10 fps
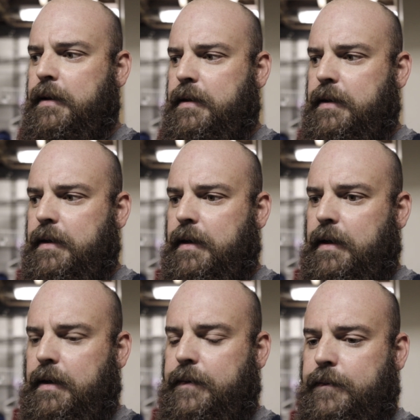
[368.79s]

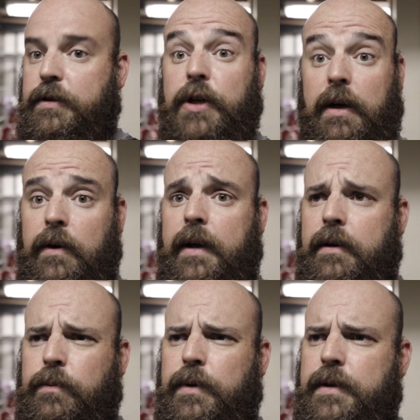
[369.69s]
the
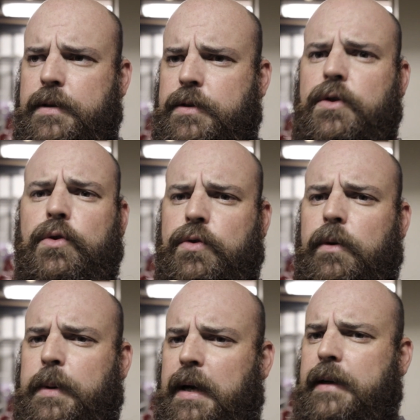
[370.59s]
generator was
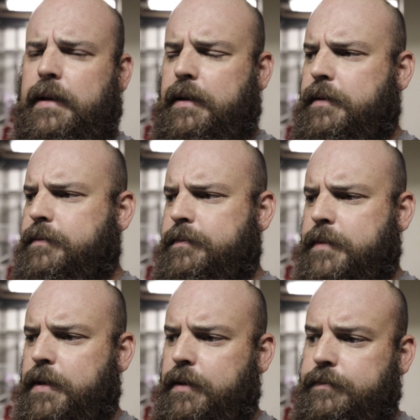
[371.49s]
neutral bonded.
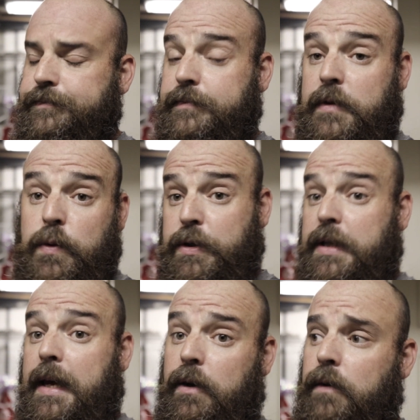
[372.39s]
So
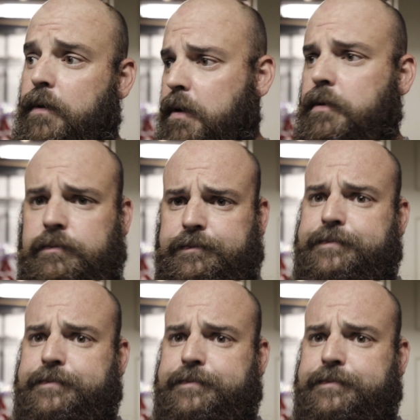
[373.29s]
switching that over